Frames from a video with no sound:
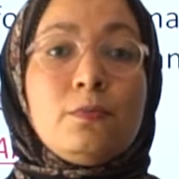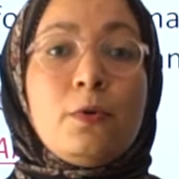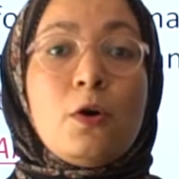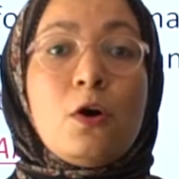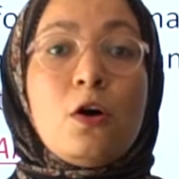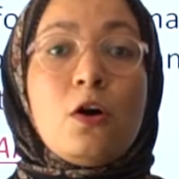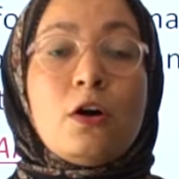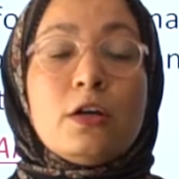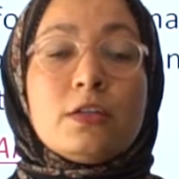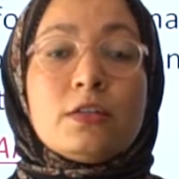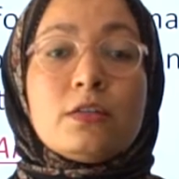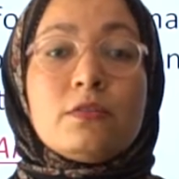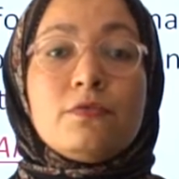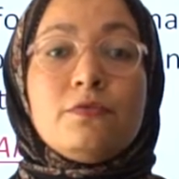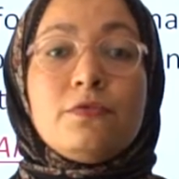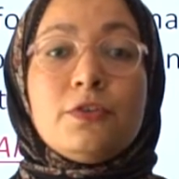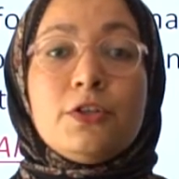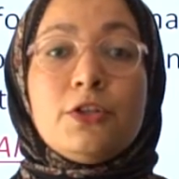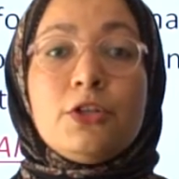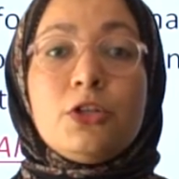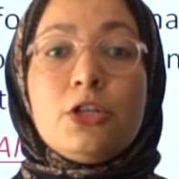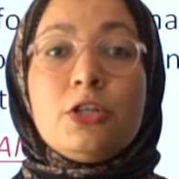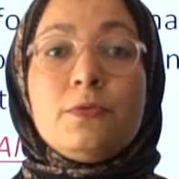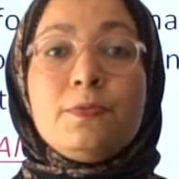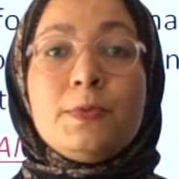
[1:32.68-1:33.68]
past
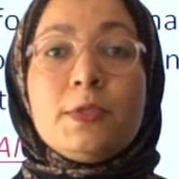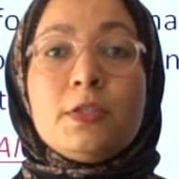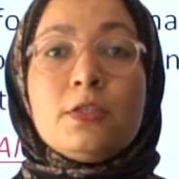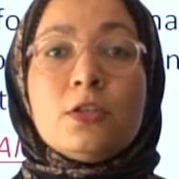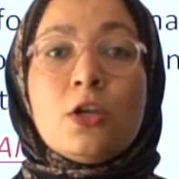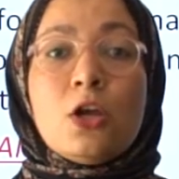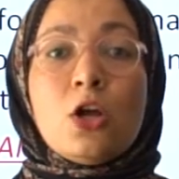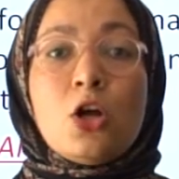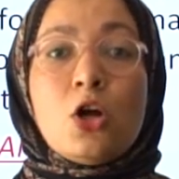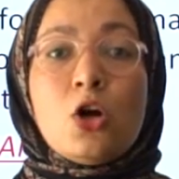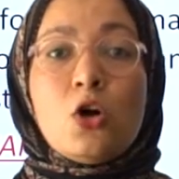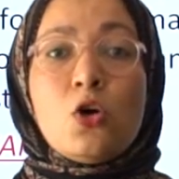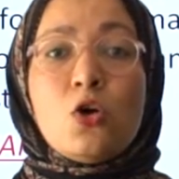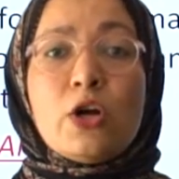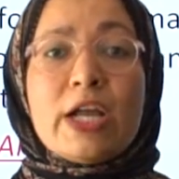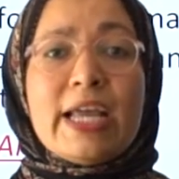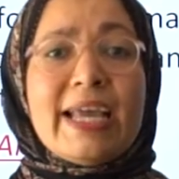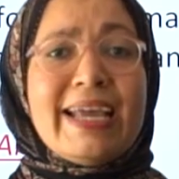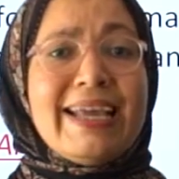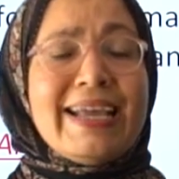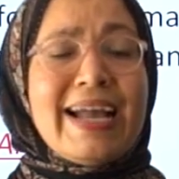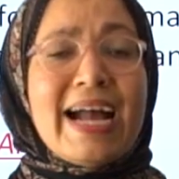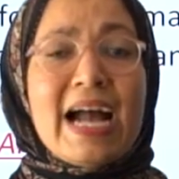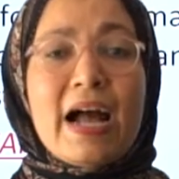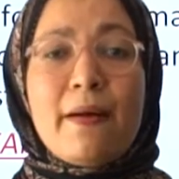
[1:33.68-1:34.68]
verbs,
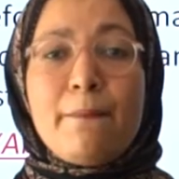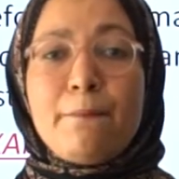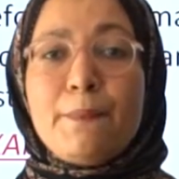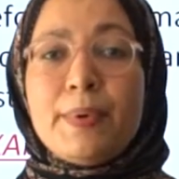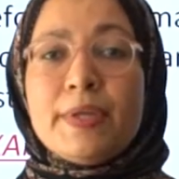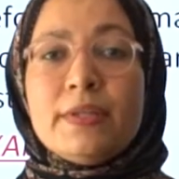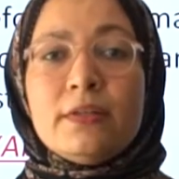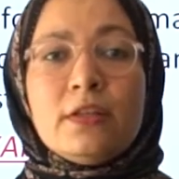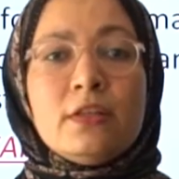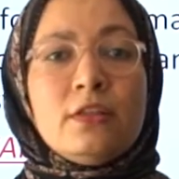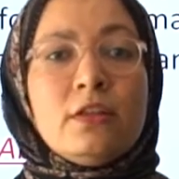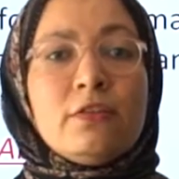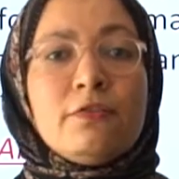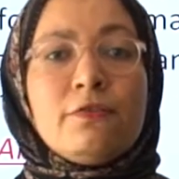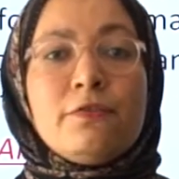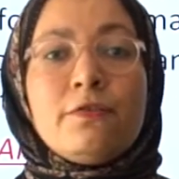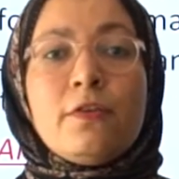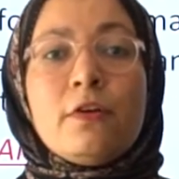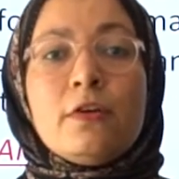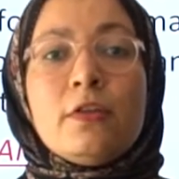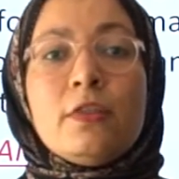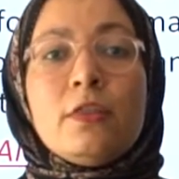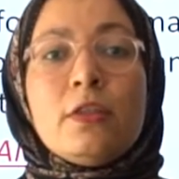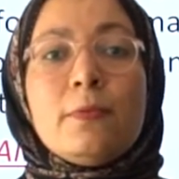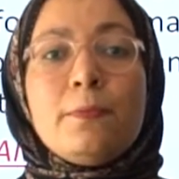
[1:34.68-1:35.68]
okay, happened in
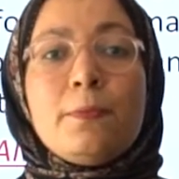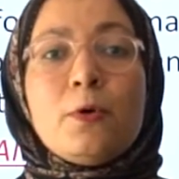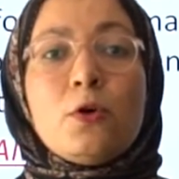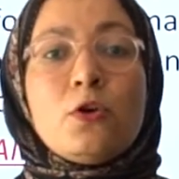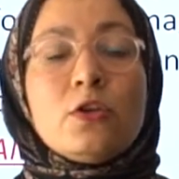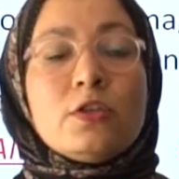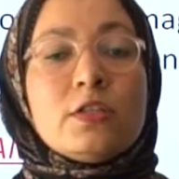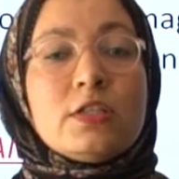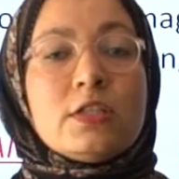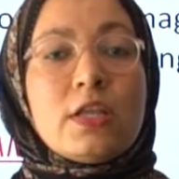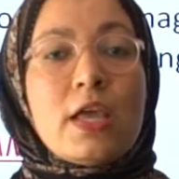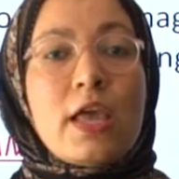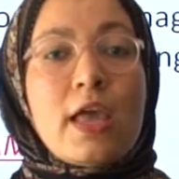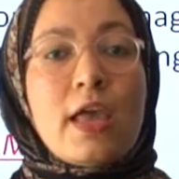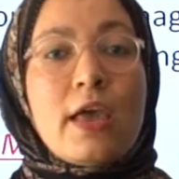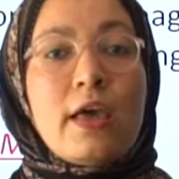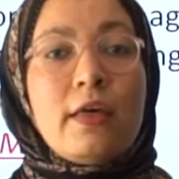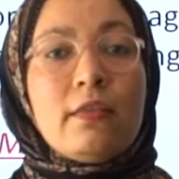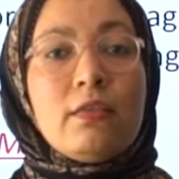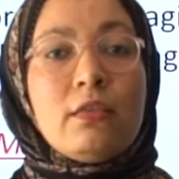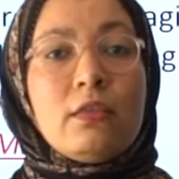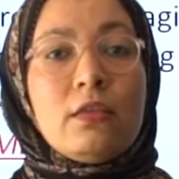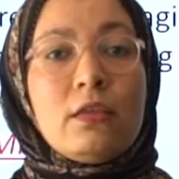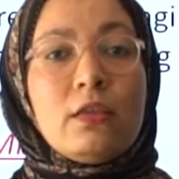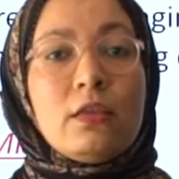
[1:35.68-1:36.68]
the past
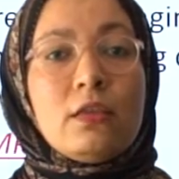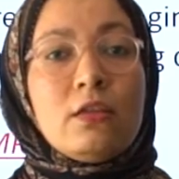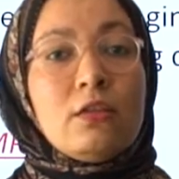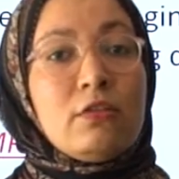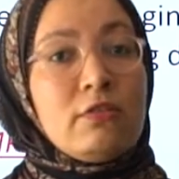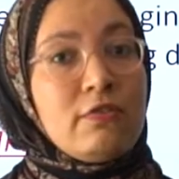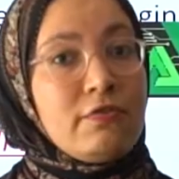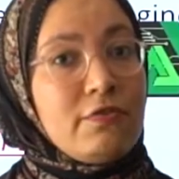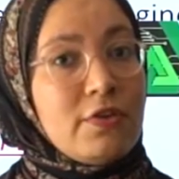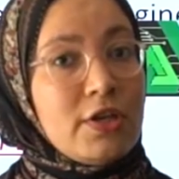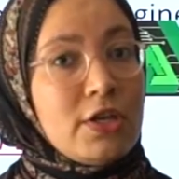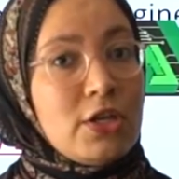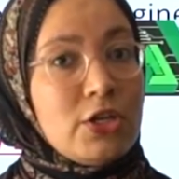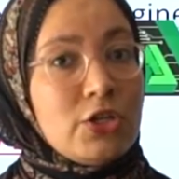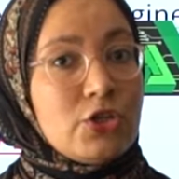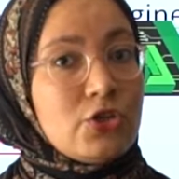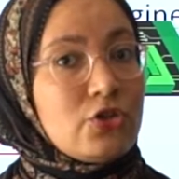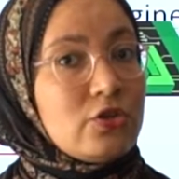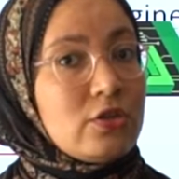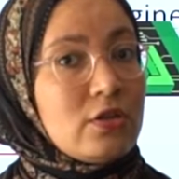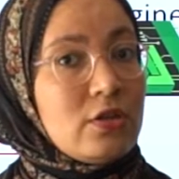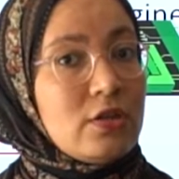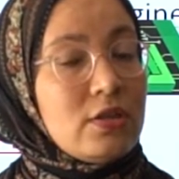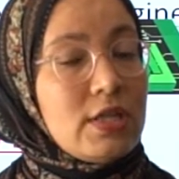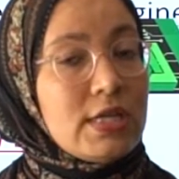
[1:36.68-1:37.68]
and
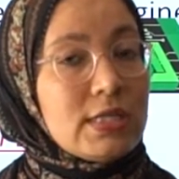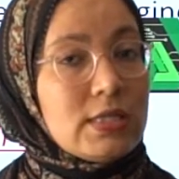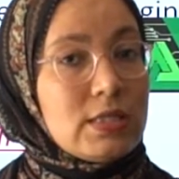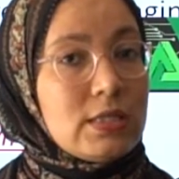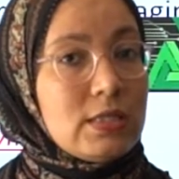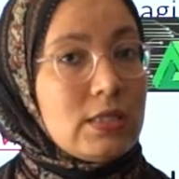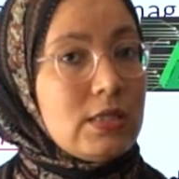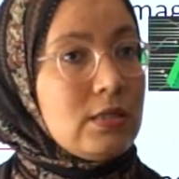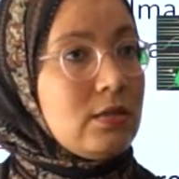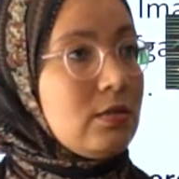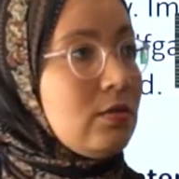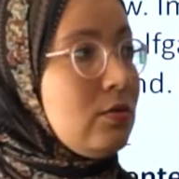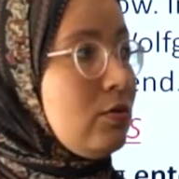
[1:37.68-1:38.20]
finished. That's it.